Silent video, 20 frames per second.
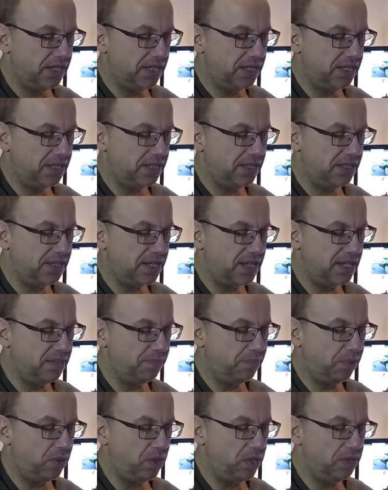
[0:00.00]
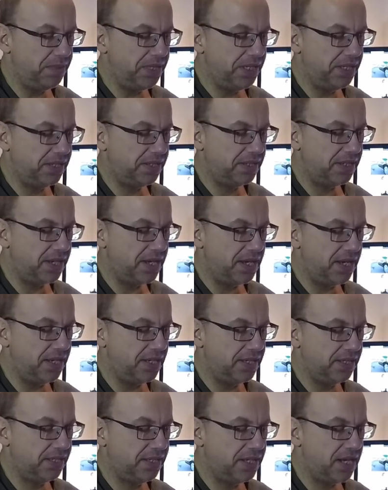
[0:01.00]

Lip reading: unemployment, and